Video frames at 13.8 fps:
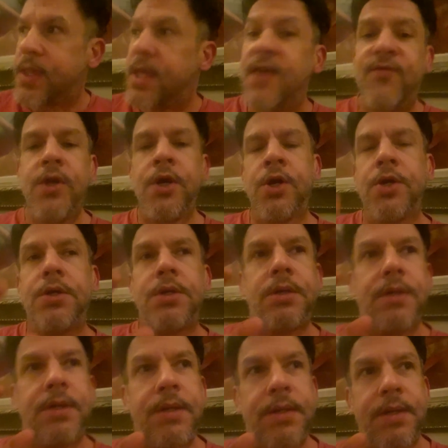If
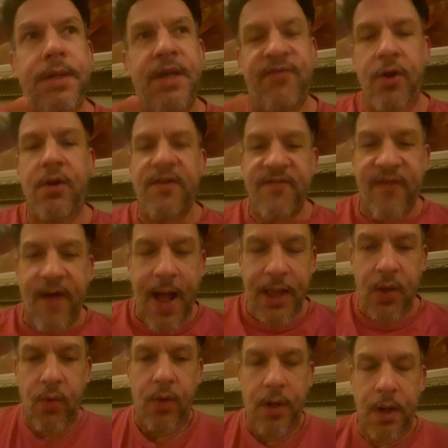you're a
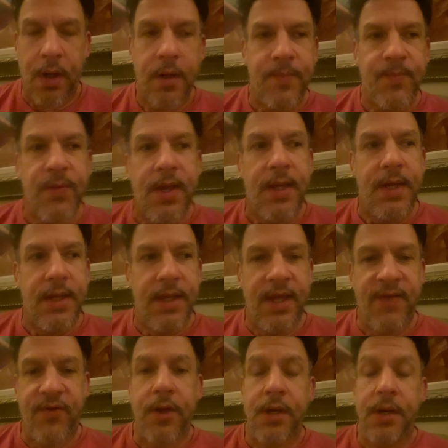follower,
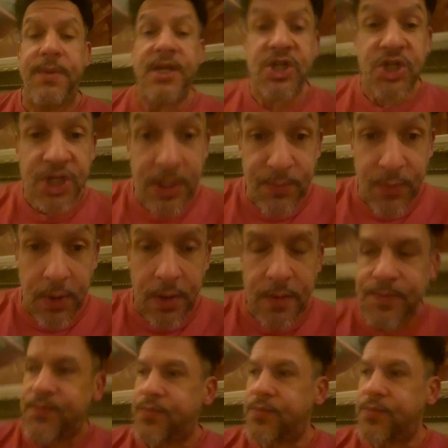if you're gonna be a sheeple,